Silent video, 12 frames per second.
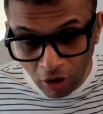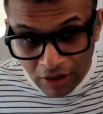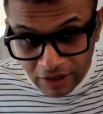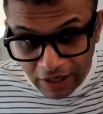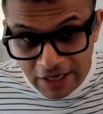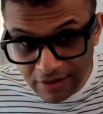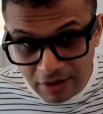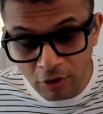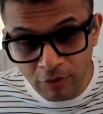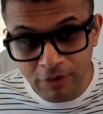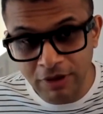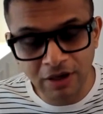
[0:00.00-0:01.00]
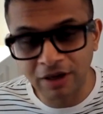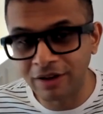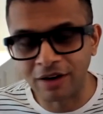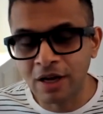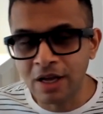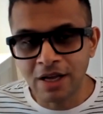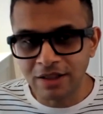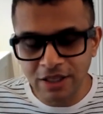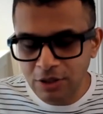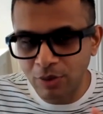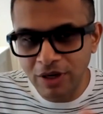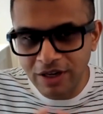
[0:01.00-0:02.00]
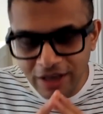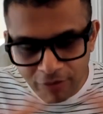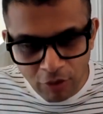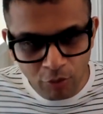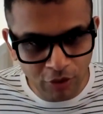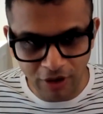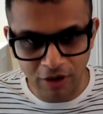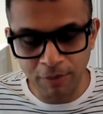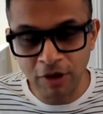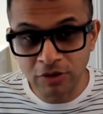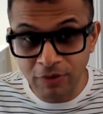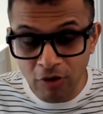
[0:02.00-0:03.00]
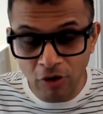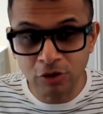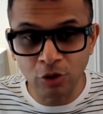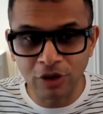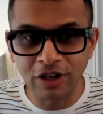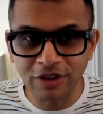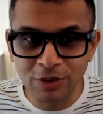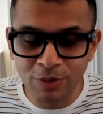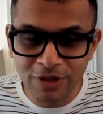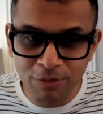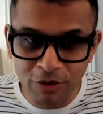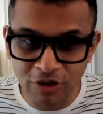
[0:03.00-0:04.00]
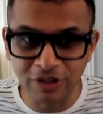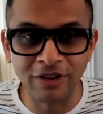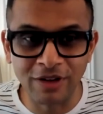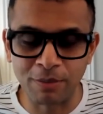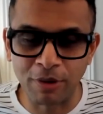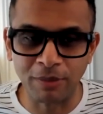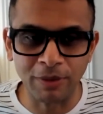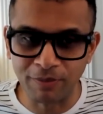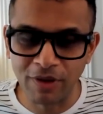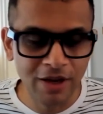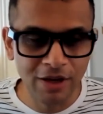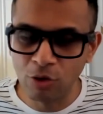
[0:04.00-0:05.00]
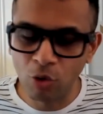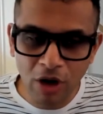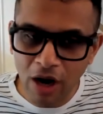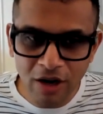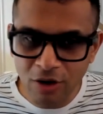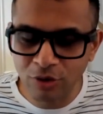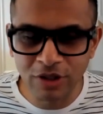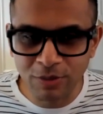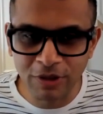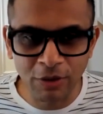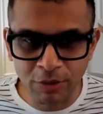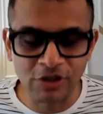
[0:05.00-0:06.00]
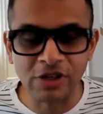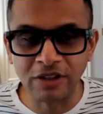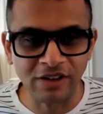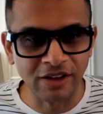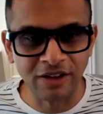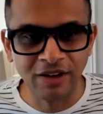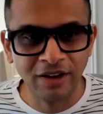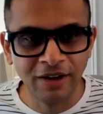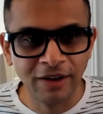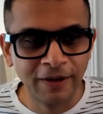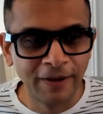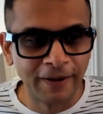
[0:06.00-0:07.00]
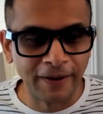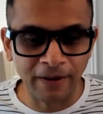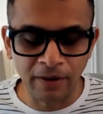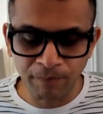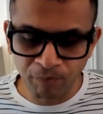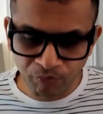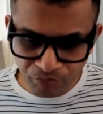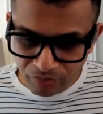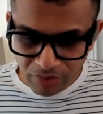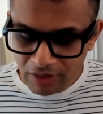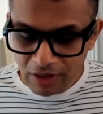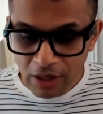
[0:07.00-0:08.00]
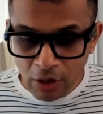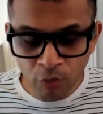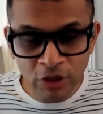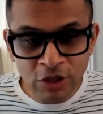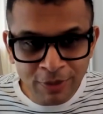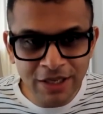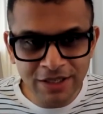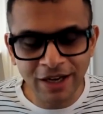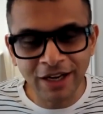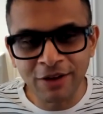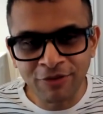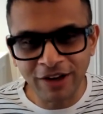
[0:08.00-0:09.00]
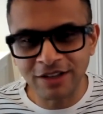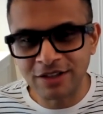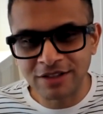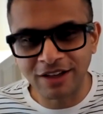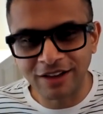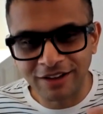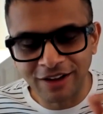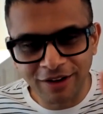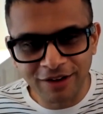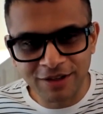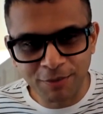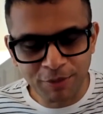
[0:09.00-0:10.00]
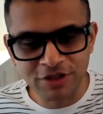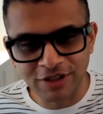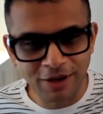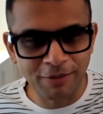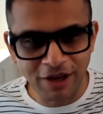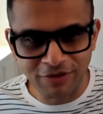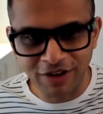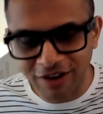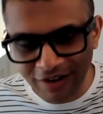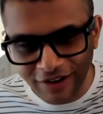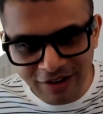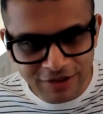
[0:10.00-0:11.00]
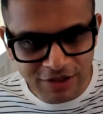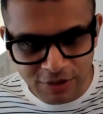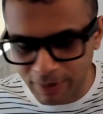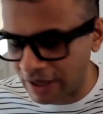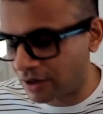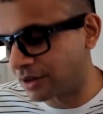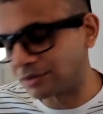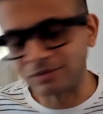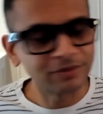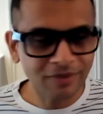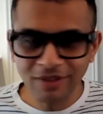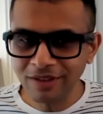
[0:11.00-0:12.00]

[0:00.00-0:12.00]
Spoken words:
On day zero, we were clear this will never work, because we were also clear this was a machine learning problem. You can't do this without machine learning. Which means that if I just say, here is a person named Aviral and here's his pattern,